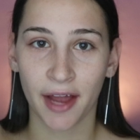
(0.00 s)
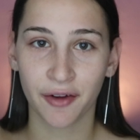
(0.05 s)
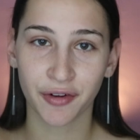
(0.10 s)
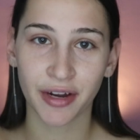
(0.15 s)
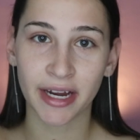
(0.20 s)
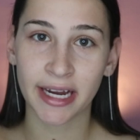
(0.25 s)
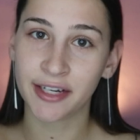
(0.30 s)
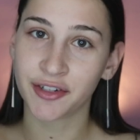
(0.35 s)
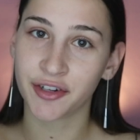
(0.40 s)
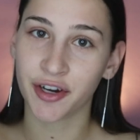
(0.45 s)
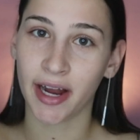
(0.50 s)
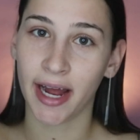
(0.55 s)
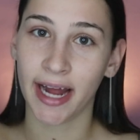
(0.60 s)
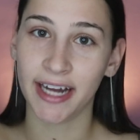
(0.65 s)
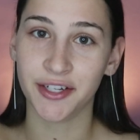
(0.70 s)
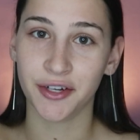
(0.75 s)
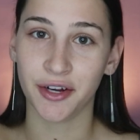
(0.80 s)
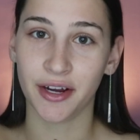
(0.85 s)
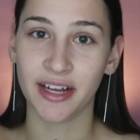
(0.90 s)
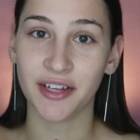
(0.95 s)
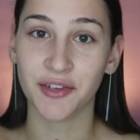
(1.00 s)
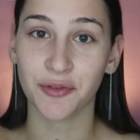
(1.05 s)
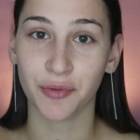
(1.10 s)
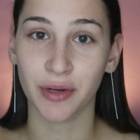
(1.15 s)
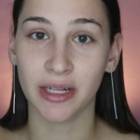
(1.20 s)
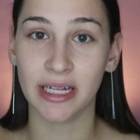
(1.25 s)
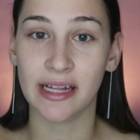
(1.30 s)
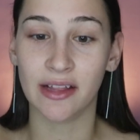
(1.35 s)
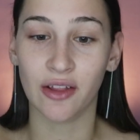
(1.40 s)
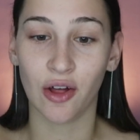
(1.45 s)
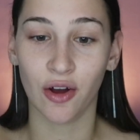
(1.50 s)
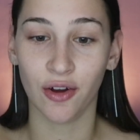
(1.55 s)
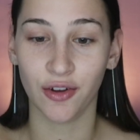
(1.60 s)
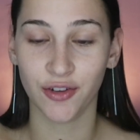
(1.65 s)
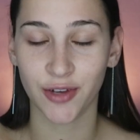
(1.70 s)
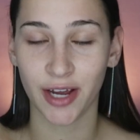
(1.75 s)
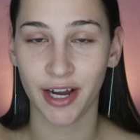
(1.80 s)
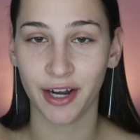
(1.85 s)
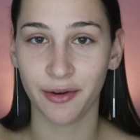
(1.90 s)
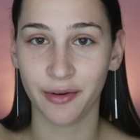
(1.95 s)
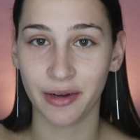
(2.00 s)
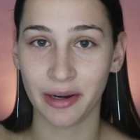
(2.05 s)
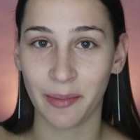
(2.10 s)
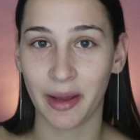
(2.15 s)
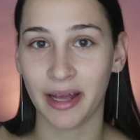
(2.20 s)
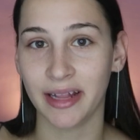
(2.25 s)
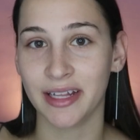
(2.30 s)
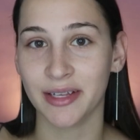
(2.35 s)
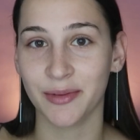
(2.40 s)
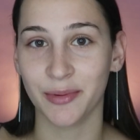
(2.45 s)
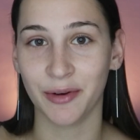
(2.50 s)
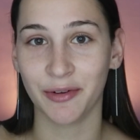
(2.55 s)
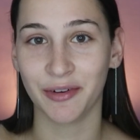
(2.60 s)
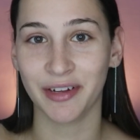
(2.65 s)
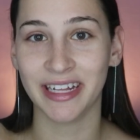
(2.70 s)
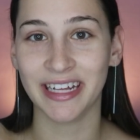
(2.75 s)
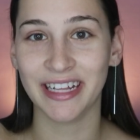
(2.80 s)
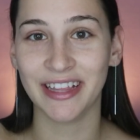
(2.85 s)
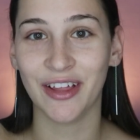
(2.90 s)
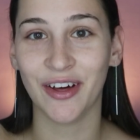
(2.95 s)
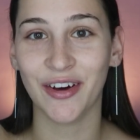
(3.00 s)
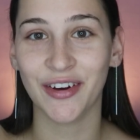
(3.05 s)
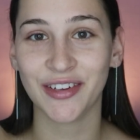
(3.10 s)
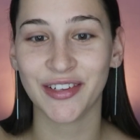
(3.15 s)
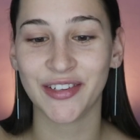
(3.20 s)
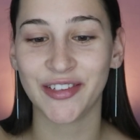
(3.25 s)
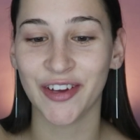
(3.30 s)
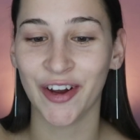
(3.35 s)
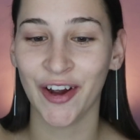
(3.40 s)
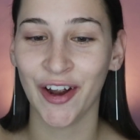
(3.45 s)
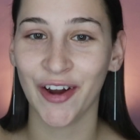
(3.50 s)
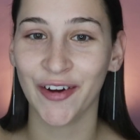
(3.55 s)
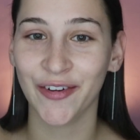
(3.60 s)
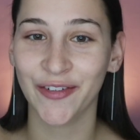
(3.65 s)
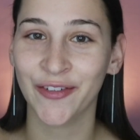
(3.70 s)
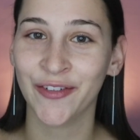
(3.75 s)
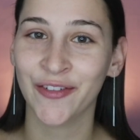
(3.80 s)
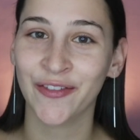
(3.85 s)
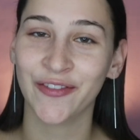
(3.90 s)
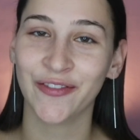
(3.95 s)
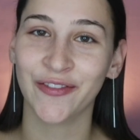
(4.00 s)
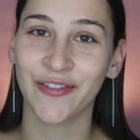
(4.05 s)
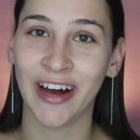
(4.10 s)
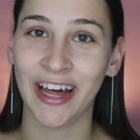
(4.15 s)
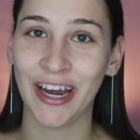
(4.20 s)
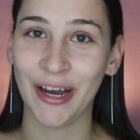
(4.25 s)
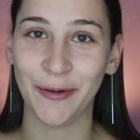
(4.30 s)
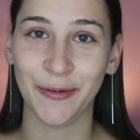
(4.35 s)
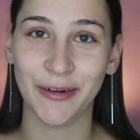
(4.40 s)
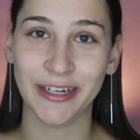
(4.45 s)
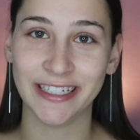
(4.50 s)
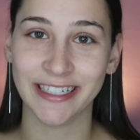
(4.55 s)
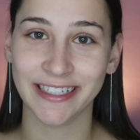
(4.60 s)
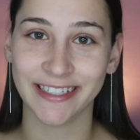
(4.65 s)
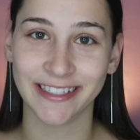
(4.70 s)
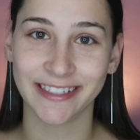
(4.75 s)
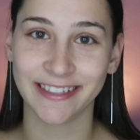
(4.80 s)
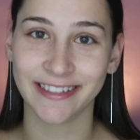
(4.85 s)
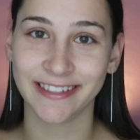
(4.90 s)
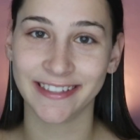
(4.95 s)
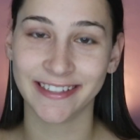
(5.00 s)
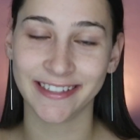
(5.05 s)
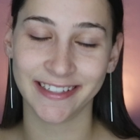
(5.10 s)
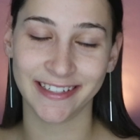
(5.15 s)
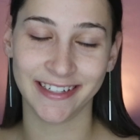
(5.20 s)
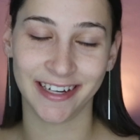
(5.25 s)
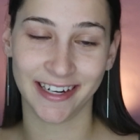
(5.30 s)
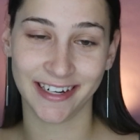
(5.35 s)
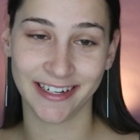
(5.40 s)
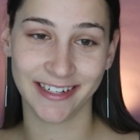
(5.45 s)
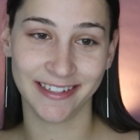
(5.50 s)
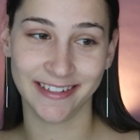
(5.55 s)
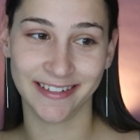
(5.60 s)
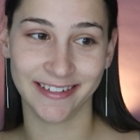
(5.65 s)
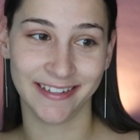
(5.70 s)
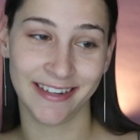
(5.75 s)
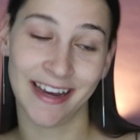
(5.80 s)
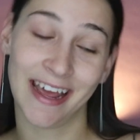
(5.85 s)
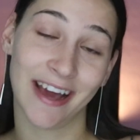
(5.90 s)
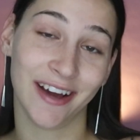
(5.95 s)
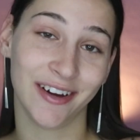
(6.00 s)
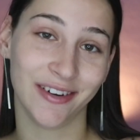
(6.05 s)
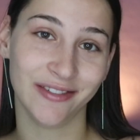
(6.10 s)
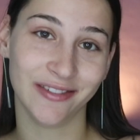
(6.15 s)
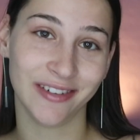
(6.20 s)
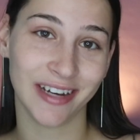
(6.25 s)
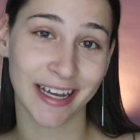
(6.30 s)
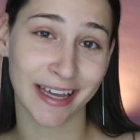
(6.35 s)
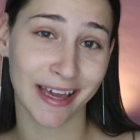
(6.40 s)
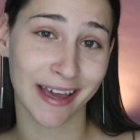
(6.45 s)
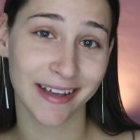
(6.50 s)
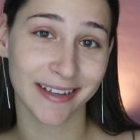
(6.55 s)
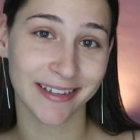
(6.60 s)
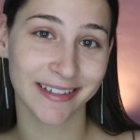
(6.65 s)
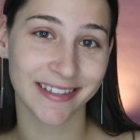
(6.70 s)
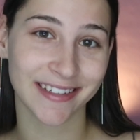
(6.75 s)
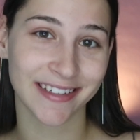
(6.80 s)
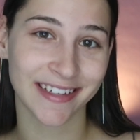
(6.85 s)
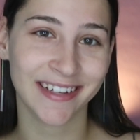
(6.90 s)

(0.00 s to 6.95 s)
Every intro I do is really long, so I don't want to make this one really long, so why don't we just start now, I guess.